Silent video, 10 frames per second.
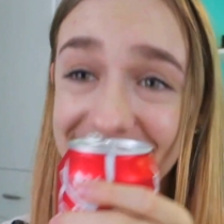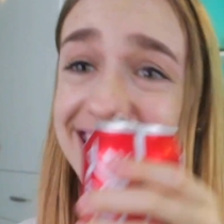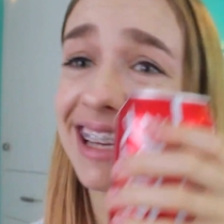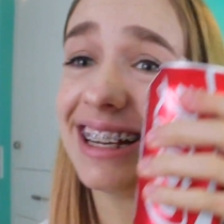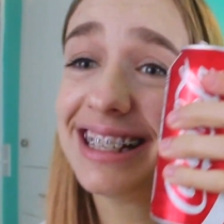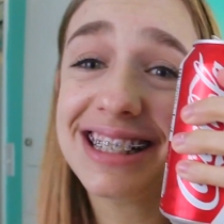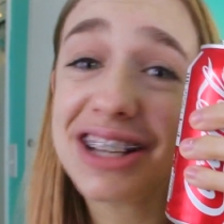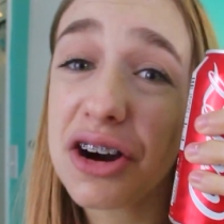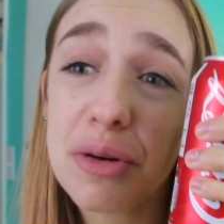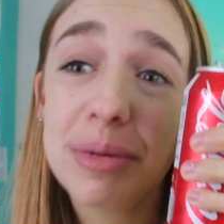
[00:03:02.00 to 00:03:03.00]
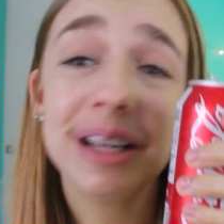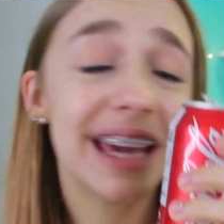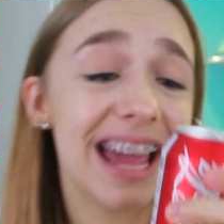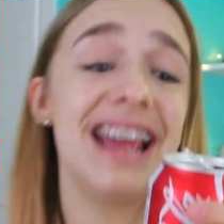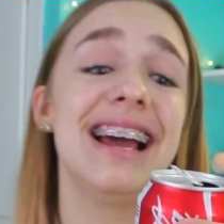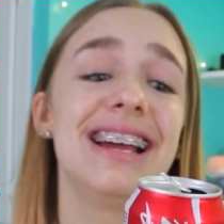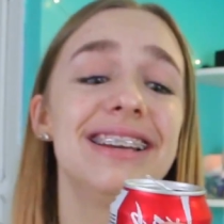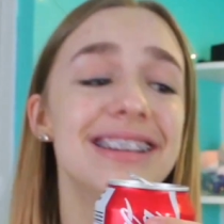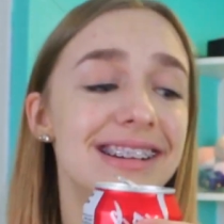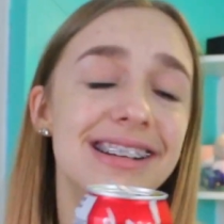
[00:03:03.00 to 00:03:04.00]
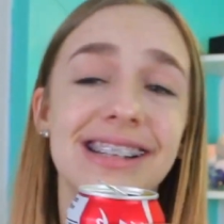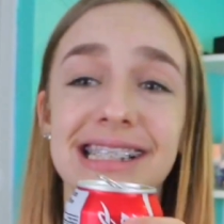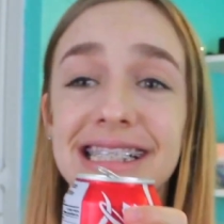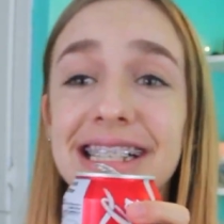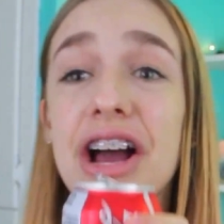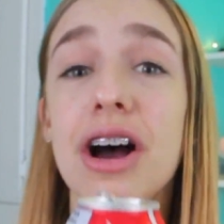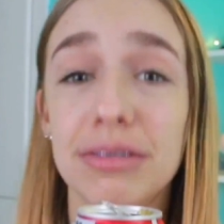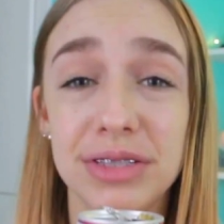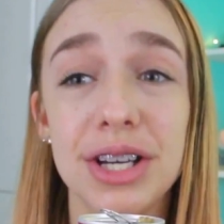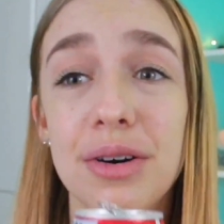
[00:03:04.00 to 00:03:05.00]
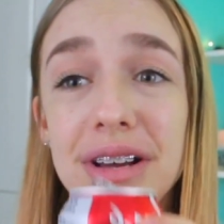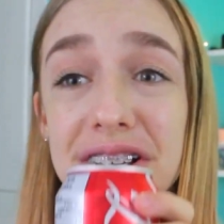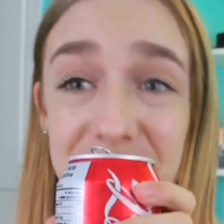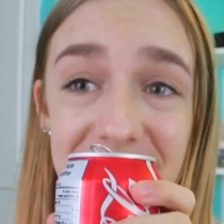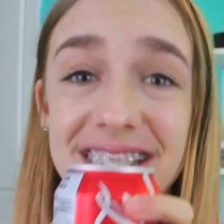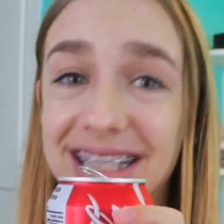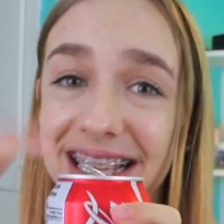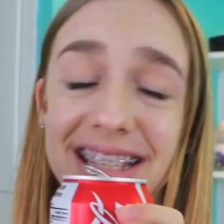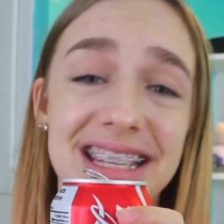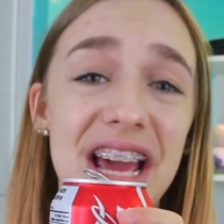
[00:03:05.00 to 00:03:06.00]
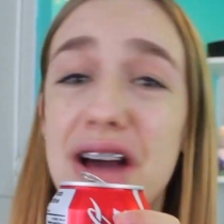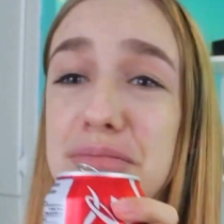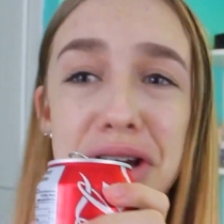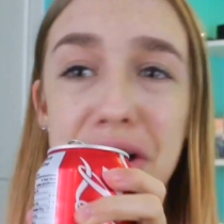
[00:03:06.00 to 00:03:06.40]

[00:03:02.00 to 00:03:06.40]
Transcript: Did I need to open a can of soda just to get the tab?